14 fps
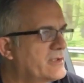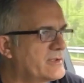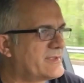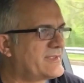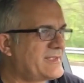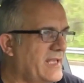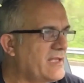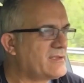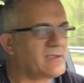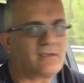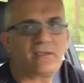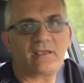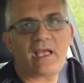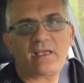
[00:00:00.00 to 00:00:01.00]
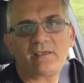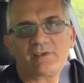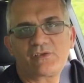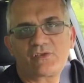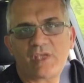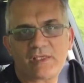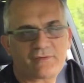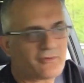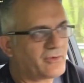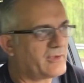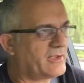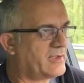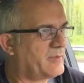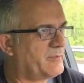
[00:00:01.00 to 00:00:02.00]
sales in the United States for
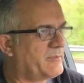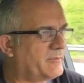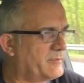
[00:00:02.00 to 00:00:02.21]
the